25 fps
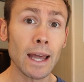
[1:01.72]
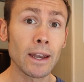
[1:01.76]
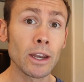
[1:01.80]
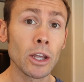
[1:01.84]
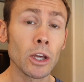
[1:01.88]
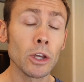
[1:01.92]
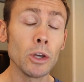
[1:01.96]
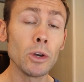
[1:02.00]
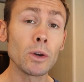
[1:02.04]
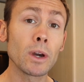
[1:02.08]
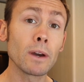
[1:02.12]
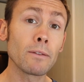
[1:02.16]
and
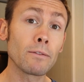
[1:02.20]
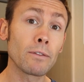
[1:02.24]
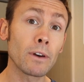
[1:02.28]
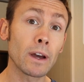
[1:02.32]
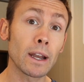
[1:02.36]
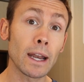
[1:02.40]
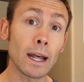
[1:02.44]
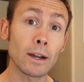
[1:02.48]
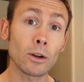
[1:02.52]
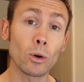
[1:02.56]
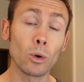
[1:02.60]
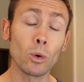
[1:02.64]
you can
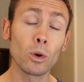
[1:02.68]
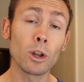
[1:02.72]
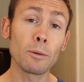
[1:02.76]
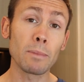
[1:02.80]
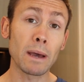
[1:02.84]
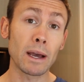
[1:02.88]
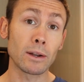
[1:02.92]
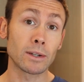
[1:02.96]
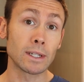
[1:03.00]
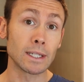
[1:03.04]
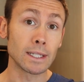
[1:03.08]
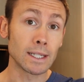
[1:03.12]
find out all
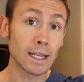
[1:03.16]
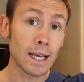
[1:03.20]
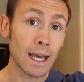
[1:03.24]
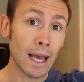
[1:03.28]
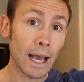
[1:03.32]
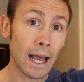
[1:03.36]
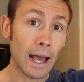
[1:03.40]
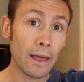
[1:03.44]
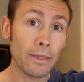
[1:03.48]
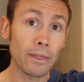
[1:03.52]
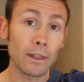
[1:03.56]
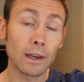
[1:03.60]
about it
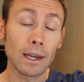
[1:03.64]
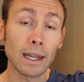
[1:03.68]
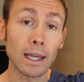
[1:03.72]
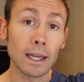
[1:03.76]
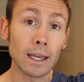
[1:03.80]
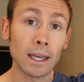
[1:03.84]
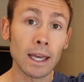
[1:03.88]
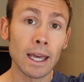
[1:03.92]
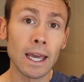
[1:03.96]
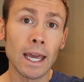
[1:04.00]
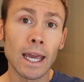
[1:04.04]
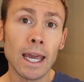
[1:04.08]
at the
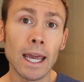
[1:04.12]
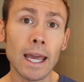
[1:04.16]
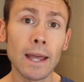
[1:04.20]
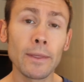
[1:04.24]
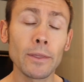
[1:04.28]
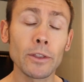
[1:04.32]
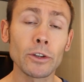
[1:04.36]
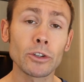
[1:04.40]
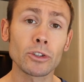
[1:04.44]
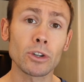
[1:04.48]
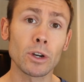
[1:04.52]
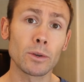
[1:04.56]
link
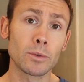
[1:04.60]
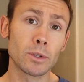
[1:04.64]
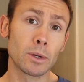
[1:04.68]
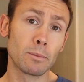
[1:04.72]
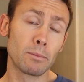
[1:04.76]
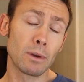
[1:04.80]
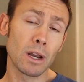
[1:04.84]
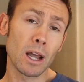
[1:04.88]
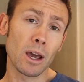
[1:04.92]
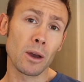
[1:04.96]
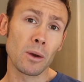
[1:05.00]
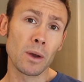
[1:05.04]
in the
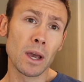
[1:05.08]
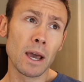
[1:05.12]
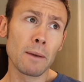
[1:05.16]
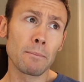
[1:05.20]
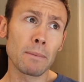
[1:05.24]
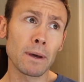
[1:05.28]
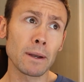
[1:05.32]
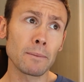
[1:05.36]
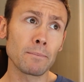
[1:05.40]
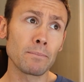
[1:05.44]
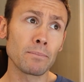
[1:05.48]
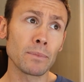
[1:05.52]
description below.
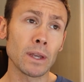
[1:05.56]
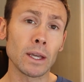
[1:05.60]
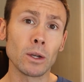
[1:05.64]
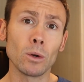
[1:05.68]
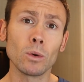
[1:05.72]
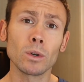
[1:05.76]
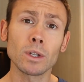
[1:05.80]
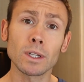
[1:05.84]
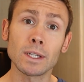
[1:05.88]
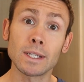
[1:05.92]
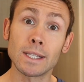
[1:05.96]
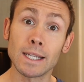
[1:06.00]
But in
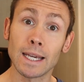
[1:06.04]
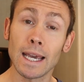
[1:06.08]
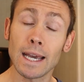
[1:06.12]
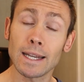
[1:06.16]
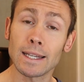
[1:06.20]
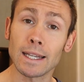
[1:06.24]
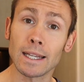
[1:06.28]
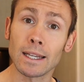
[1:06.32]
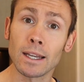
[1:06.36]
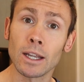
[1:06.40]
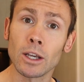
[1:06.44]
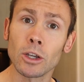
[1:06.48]
order to
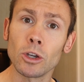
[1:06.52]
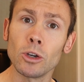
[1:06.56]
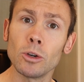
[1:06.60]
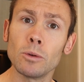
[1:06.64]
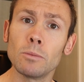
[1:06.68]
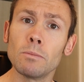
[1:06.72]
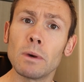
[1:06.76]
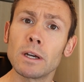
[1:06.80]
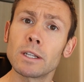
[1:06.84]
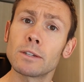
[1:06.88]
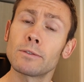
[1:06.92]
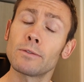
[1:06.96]
get it, you
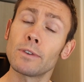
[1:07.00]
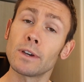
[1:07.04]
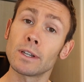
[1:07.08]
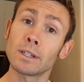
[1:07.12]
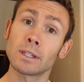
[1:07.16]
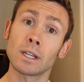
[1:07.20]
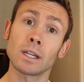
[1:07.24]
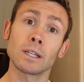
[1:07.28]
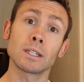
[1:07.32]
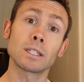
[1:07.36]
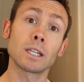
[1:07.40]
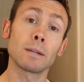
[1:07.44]
must
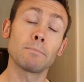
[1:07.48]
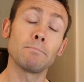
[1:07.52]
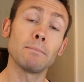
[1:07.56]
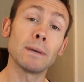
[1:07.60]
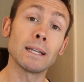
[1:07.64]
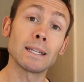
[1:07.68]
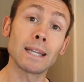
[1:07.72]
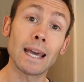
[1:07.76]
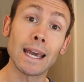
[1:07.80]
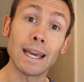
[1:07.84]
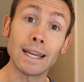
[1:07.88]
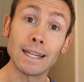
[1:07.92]
first
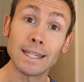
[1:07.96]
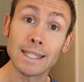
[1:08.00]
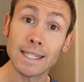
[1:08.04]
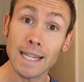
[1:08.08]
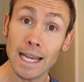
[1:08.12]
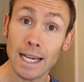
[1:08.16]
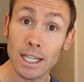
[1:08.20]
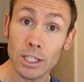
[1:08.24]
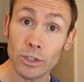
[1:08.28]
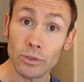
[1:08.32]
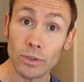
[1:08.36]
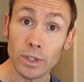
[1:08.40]
submit a
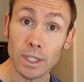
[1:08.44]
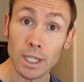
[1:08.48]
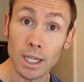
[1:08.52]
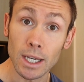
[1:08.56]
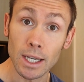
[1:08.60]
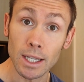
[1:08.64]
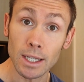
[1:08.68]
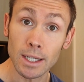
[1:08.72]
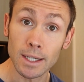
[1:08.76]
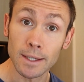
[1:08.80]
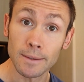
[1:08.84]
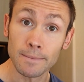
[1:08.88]
tax
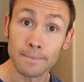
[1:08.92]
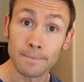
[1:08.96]
return.